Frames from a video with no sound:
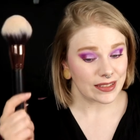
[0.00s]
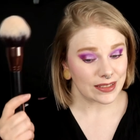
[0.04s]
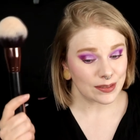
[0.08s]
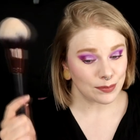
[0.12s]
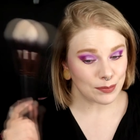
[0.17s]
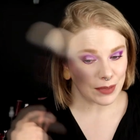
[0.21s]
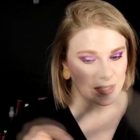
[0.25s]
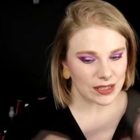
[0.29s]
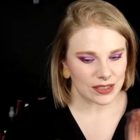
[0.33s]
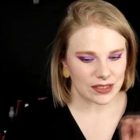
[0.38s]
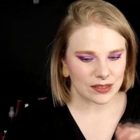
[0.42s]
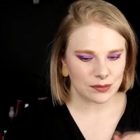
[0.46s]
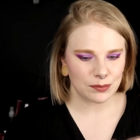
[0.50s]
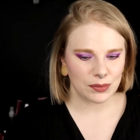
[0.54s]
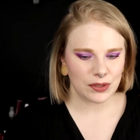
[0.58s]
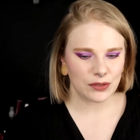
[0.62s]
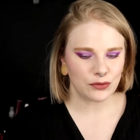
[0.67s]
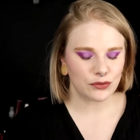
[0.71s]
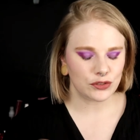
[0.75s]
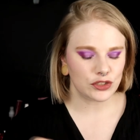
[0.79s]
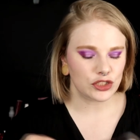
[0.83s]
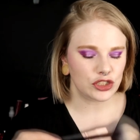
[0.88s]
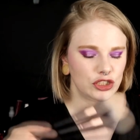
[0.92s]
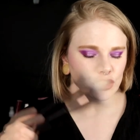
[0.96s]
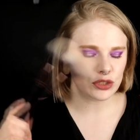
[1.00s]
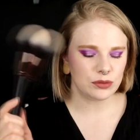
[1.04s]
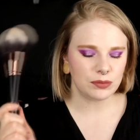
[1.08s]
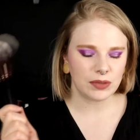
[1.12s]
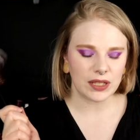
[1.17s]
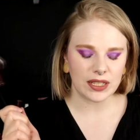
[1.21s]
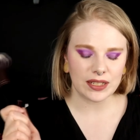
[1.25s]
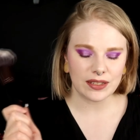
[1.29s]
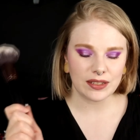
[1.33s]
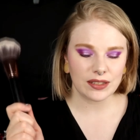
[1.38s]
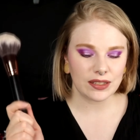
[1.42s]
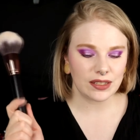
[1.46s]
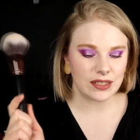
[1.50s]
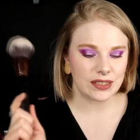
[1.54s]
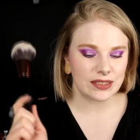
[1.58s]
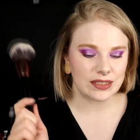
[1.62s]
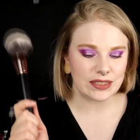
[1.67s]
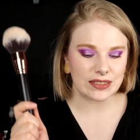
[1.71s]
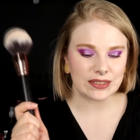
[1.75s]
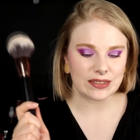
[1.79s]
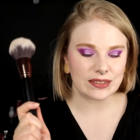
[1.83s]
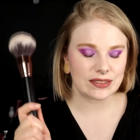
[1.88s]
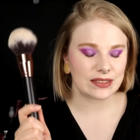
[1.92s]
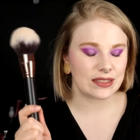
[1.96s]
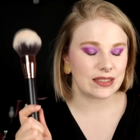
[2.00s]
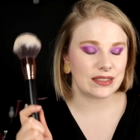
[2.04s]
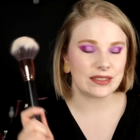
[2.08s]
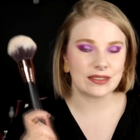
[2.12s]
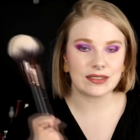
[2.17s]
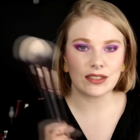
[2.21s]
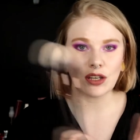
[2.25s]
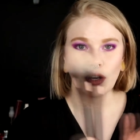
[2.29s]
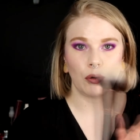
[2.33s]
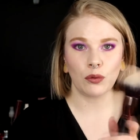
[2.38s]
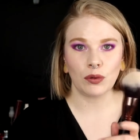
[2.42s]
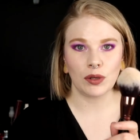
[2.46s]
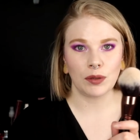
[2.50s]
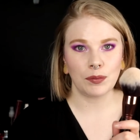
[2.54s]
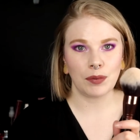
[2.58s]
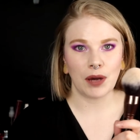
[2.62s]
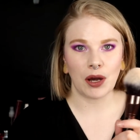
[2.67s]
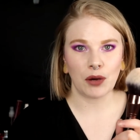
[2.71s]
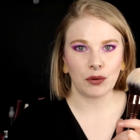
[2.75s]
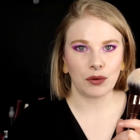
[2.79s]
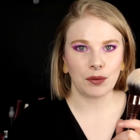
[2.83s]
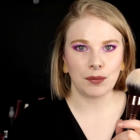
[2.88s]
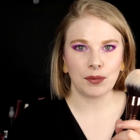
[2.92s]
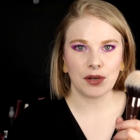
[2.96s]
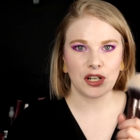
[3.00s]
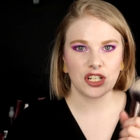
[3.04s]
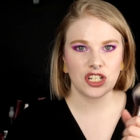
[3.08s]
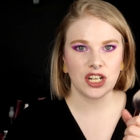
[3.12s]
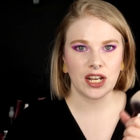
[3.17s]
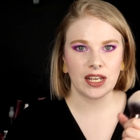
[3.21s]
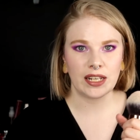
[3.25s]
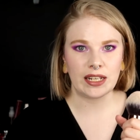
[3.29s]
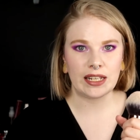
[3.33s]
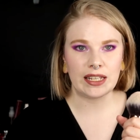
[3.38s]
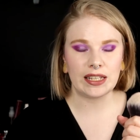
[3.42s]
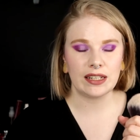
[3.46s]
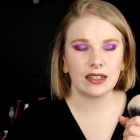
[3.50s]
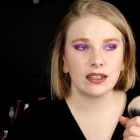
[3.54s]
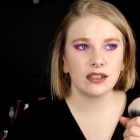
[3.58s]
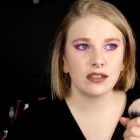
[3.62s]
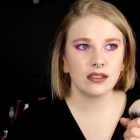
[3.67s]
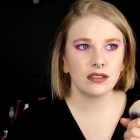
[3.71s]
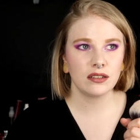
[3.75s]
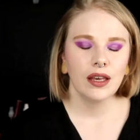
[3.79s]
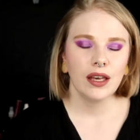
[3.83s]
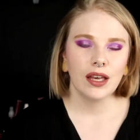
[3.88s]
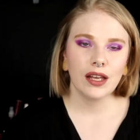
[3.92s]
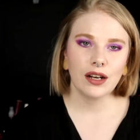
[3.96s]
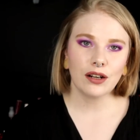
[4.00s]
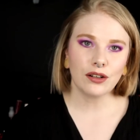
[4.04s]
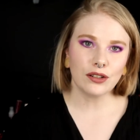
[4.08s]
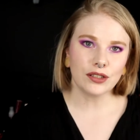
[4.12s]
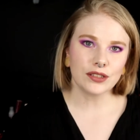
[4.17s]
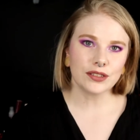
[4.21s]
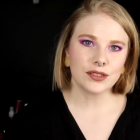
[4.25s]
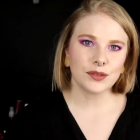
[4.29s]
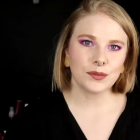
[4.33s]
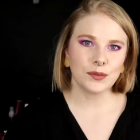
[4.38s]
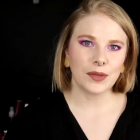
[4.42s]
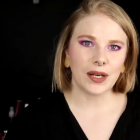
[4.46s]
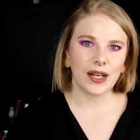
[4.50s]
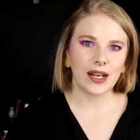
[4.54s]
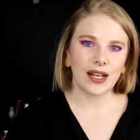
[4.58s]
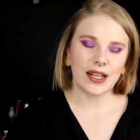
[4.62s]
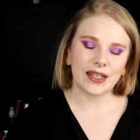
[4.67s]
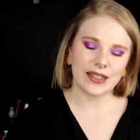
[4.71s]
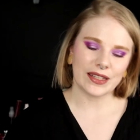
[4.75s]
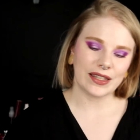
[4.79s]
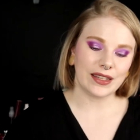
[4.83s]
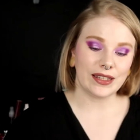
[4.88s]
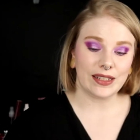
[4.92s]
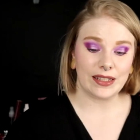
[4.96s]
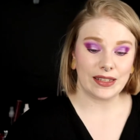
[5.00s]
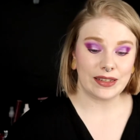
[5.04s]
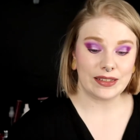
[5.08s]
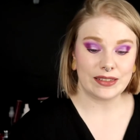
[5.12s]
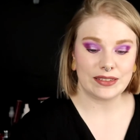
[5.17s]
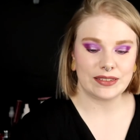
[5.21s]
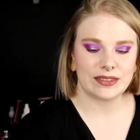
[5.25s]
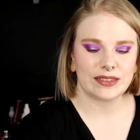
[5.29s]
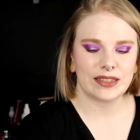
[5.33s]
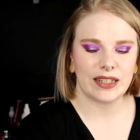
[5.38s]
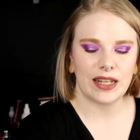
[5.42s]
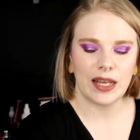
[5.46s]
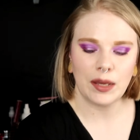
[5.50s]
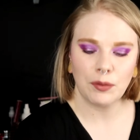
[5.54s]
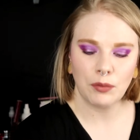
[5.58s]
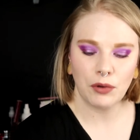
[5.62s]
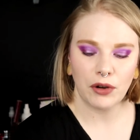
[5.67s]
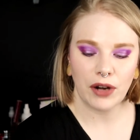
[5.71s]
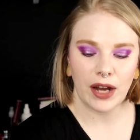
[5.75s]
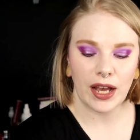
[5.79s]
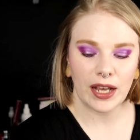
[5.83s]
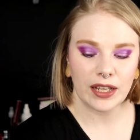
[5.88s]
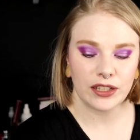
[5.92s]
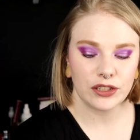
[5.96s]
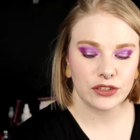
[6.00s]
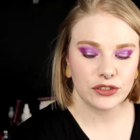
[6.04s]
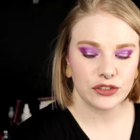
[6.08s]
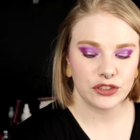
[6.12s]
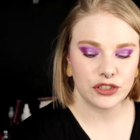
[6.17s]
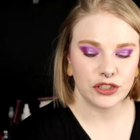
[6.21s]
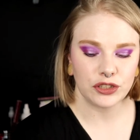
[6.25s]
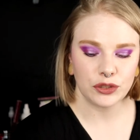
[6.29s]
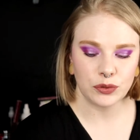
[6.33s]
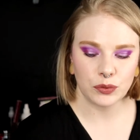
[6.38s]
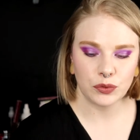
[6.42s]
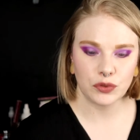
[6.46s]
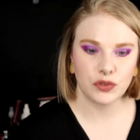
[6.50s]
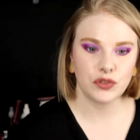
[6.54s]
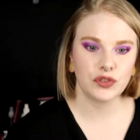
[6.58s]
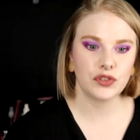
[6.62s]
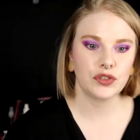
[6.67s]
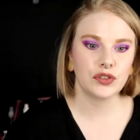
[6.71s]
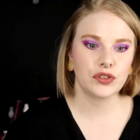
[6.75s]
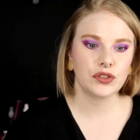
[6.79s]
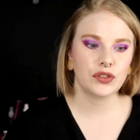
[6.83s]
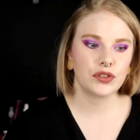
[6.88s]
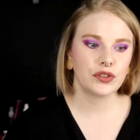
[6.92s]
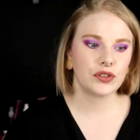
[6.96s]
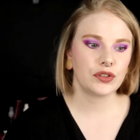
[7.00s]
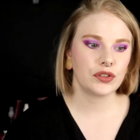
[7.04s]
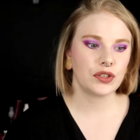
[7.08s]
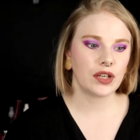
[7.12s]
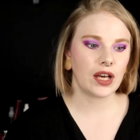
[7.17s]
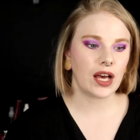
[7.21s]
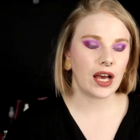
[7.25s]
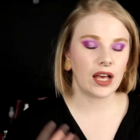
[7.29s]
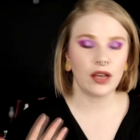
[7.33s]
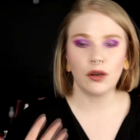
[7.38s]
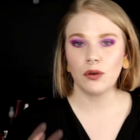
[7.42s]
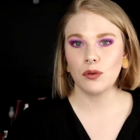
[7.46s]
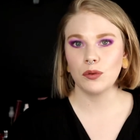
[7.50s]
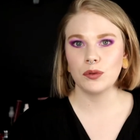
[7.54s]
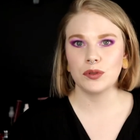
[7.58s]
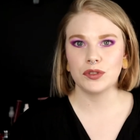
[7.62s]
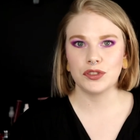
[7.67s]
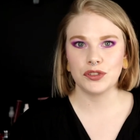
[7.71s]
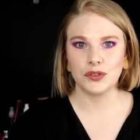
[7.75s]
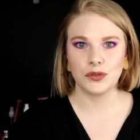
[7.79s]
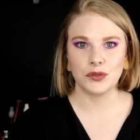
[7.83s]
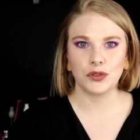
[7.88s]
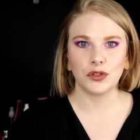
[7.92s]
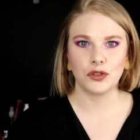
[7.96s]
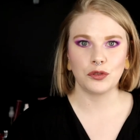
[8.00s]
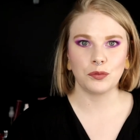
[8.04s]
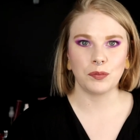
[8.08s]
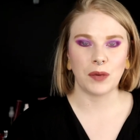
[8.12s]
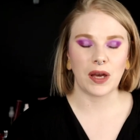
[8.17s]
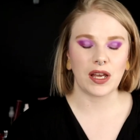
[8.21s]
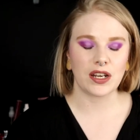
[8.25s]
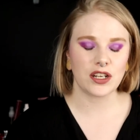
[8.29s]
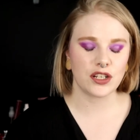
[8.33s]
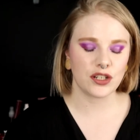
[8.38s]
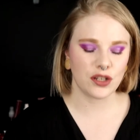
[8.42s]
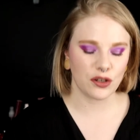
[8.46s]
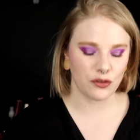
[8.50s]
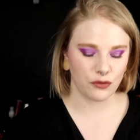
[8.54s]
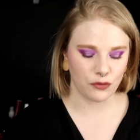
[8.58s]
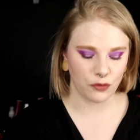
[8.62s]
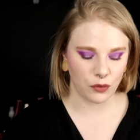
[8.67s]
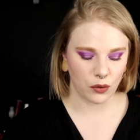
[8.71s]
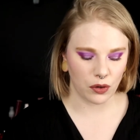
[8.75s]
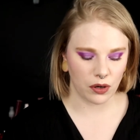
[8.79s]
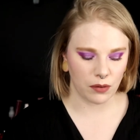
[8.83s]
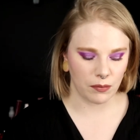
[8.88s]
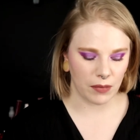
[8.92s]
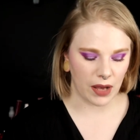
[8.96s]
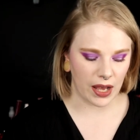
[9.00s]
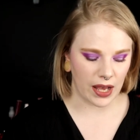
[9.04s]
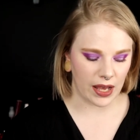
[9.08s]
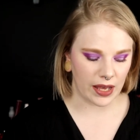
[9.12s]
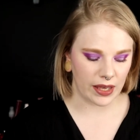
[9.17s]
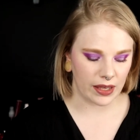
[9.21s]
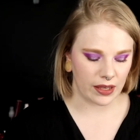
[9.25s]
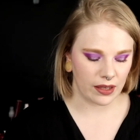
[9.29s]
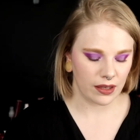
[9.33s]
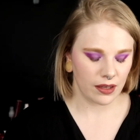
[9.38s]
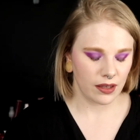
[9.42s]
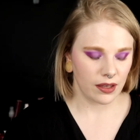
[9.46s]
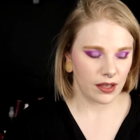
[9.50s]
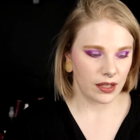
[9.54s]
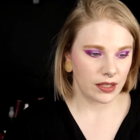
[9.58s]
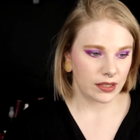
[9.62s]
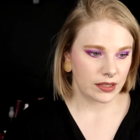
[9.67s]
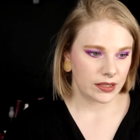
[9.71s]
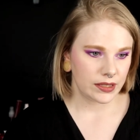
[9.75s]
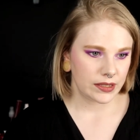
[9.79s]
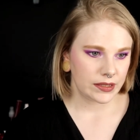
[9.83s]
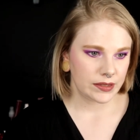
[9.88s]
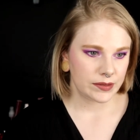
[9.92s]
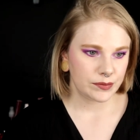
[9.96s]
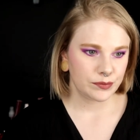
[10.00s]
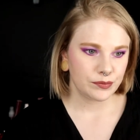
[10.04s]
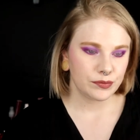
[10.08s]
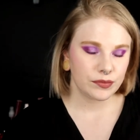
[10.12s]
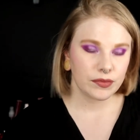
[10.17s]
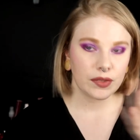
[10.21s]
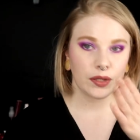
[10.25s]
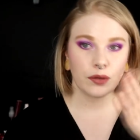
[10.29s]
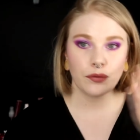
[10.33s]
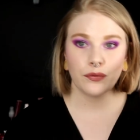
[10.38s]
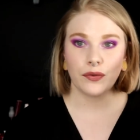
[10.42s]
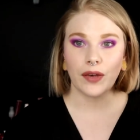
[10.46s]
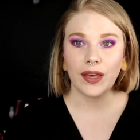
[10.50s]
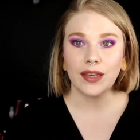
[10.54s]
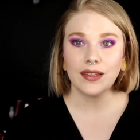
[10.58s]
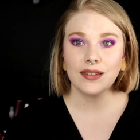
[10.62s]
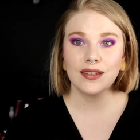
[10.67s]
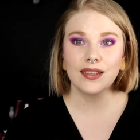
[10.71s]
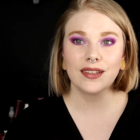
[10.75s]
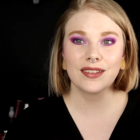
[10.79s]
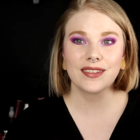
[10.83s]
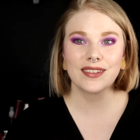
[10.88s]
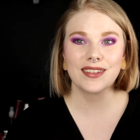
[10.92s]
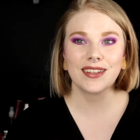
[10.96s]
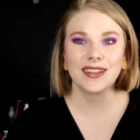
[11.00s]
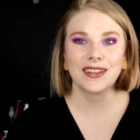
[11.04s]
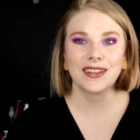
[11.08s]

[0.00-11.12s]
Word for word: this might not be for you, but this is the only powder brush I need. And also one like little disclaimer, I don't use, I always use a sponge for my face,